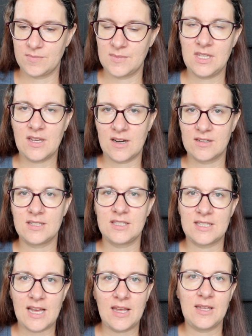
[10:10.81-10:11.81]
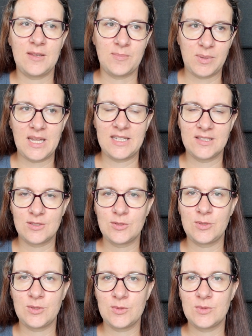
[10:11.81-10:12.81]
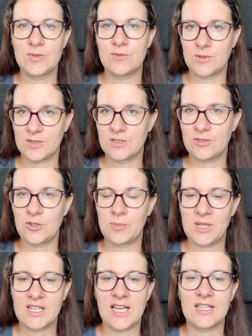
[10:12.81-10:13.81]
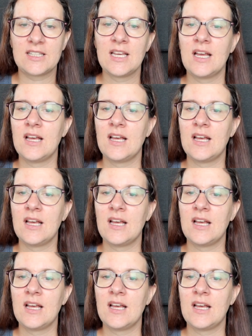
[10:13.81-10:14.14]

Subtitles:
yarn that I plan to use for the normal cat